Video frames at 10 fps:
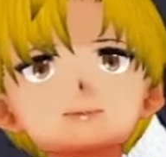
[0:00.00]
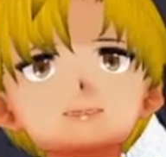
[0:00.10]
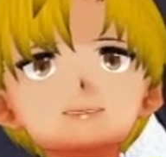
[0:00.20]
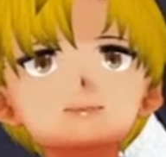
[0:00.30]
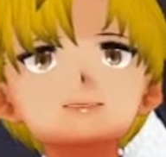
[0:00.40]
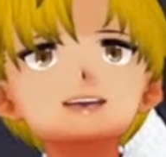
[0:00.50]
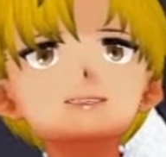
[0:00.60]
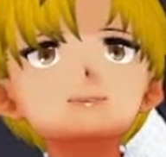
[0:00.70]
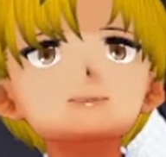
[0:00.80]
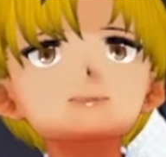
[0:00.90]
It's
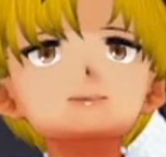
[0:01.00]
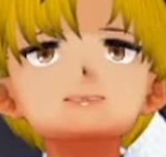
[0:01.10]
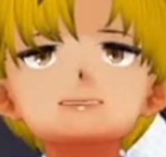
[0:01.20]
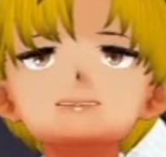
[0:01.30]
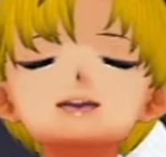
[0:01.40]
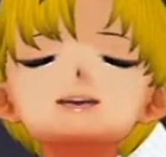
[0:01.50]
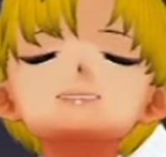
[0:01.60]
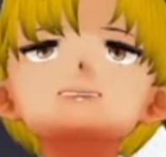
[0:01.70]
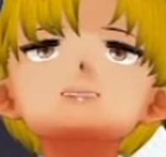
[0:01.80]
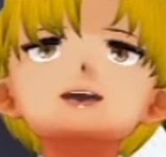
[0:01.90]
just really hard to
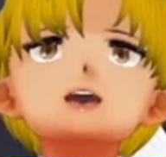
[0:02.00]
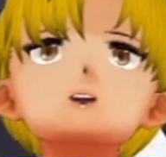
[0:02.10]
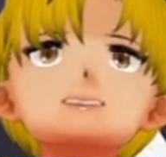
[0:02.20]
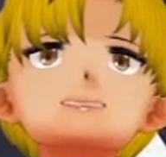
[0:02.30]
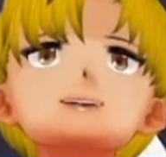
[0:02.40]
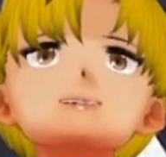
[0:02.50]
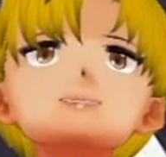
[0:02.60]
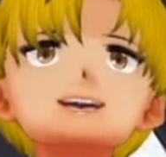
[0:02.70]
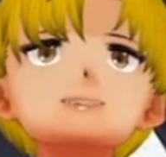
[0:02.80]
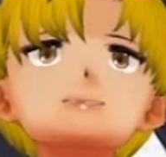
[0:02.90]
feel that way
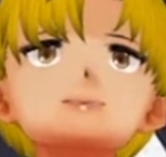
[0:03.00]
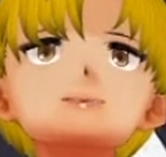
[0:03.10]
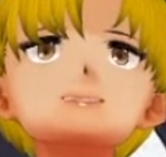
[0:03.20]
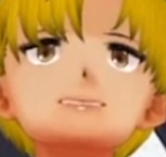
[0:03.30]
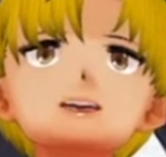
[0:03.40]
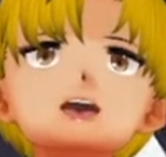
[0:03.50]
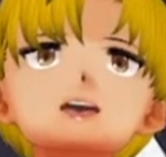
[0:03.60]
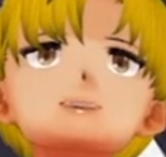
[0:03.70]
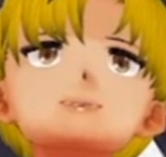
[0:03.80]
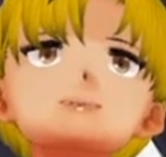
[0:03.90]
sometimes, you know?
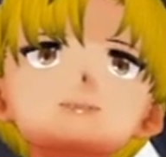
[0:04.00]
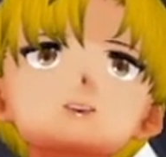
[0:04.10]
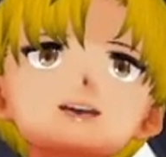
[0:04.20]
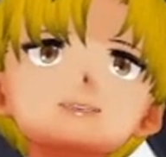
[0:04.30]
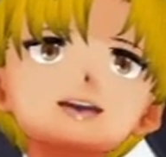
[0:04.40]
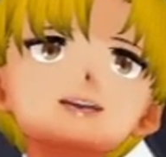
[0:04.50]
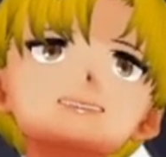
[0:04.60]
Like, I really